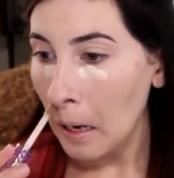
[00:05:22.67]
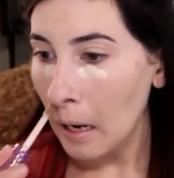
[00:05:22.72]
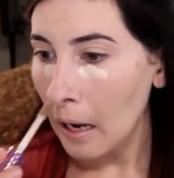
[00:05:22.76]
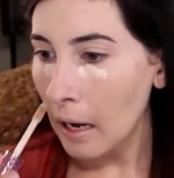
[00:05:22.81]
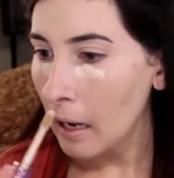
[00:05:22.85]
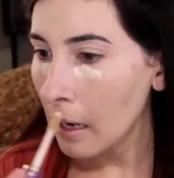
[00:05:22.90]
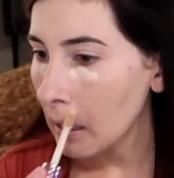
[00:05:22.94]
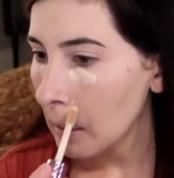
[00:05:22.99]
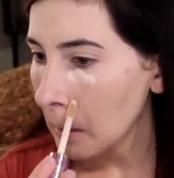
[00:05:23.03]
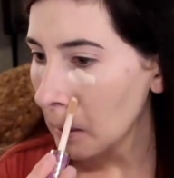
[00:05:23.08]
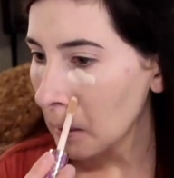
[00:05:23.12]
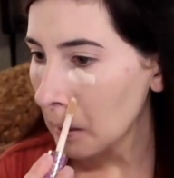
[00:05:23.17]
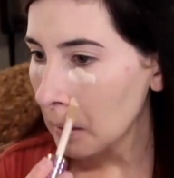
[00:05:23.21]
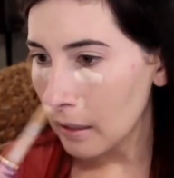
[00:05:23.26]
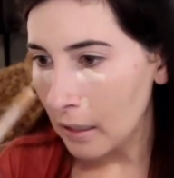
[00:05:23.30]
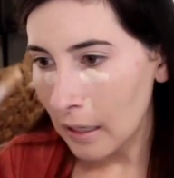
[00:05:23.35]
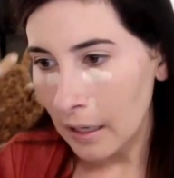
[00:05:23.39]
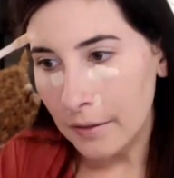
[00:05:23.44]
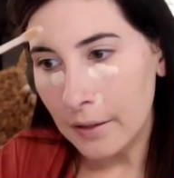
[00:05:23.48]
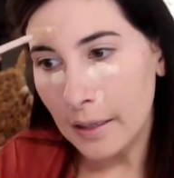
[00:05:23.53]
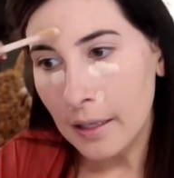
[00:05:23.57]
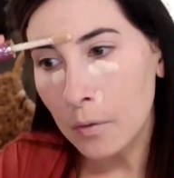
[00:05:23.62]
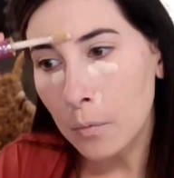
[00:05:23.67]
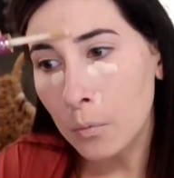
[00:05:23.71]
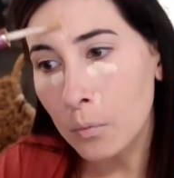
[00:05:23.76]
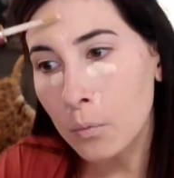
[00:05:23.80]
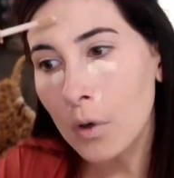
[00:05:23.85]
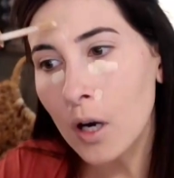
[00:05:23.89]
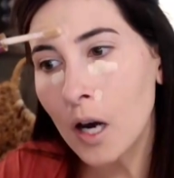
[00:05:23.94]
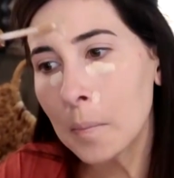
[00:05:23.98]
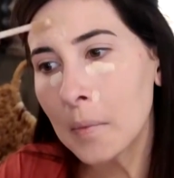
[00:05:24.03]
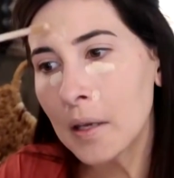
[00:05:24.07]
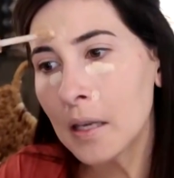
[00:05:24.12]
I like
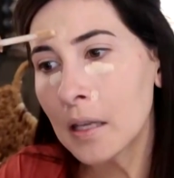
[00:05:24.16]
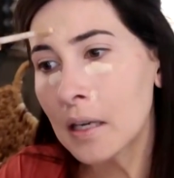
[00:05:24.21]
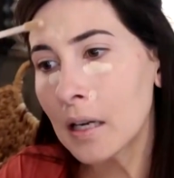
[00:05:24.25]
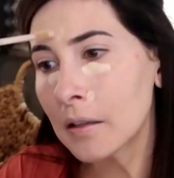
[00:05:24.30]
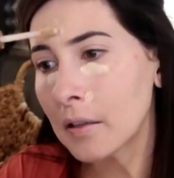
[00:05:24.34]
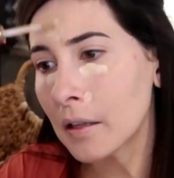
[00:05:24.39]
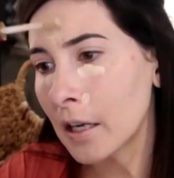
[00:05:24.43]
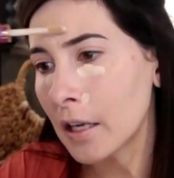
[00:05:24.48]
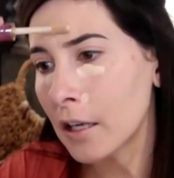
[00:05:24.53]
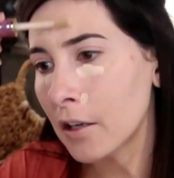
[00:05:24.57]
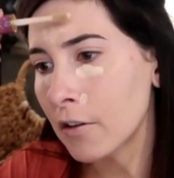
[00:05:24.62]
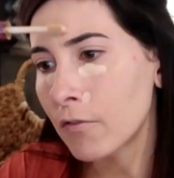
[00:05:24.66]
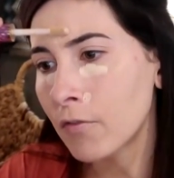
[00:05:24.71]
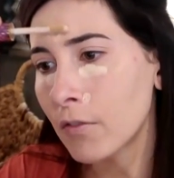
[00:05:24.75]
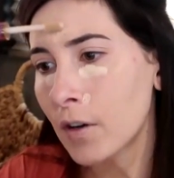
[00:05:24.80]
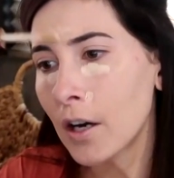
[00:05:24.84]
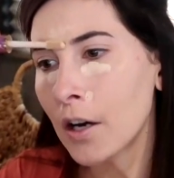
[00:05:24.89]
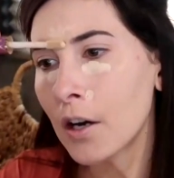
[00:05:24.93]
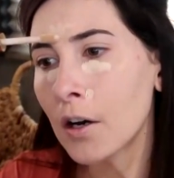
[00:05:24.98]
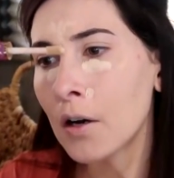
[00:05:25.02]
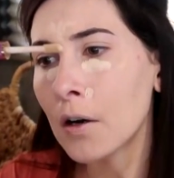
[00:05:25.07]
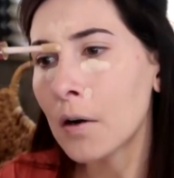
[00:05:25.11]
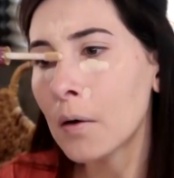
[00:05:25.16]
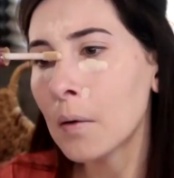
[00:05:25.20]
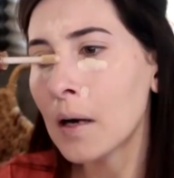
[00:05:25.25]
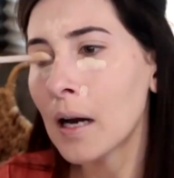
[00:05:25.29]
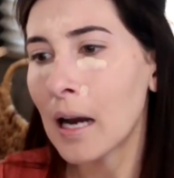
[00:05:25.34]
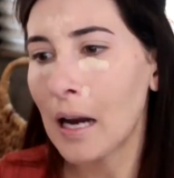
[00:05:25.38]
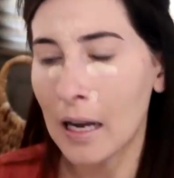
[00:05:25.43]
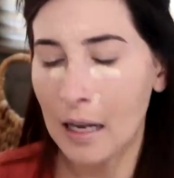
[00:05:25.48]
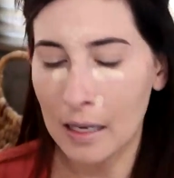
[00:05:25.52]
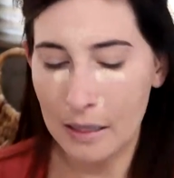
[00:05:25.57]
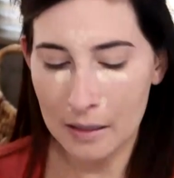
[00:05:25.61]
ramen, I like pho,
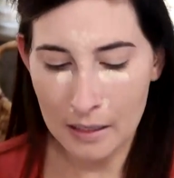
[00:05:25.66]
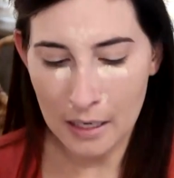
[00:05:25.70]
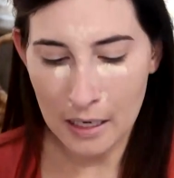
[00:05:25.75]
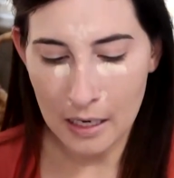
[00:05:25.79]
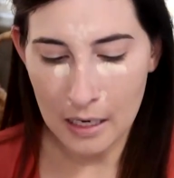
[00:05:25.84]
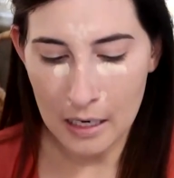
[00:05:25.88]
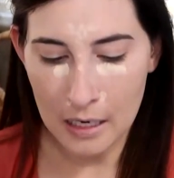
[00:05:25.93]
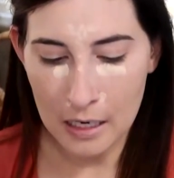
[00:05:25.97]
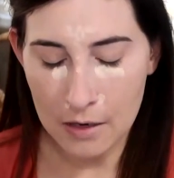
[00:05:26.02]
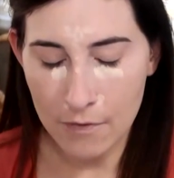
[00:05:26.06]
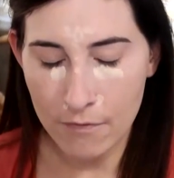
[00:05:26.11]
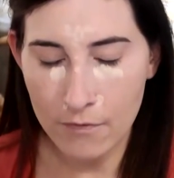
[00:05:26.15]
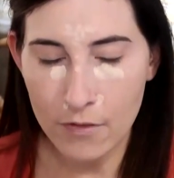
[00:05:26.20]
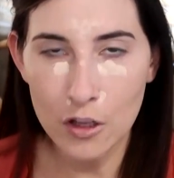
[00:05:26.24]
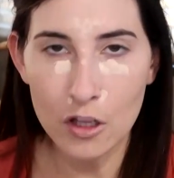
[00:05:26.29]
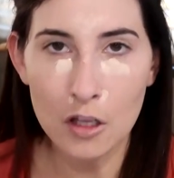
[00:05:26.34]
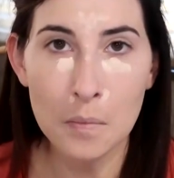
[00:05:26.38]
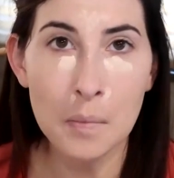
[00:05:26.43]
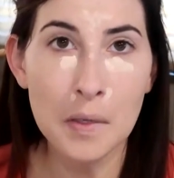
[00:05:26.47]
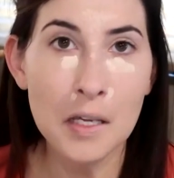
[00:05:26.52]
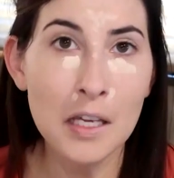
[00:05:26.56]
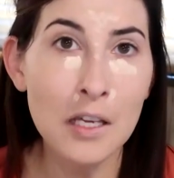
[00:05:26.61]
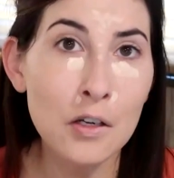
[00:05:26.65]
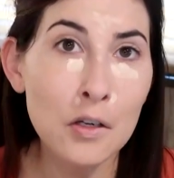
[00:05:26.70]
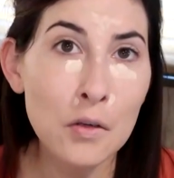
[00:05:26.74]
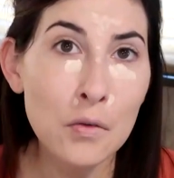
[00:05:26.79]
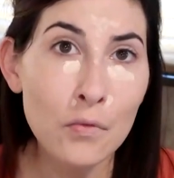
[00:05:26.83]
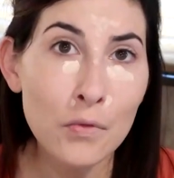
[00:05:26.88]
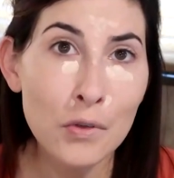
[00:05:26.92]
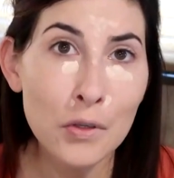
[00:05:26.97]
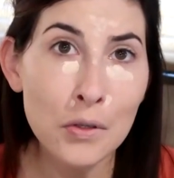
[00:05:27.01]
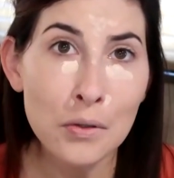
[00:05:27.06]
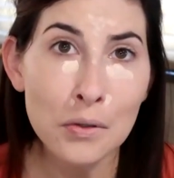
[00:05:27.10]
I like Filipino
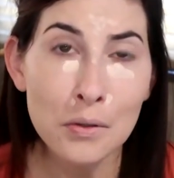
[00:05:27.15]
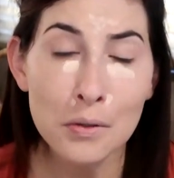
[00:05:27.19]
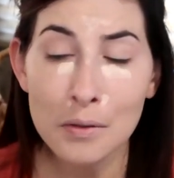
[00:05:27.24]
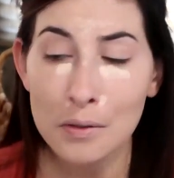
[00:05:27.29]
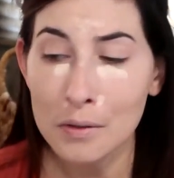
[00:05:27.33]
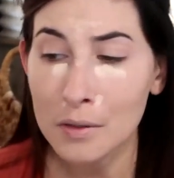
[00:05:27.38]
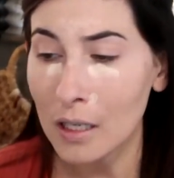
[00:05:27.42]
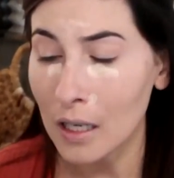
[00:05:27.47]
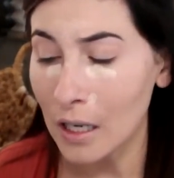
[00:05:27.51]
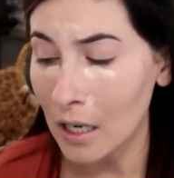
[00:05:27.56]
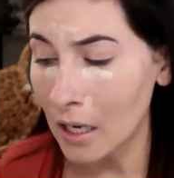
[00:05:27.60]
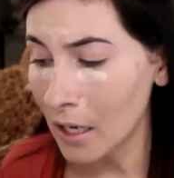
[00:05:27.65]
food.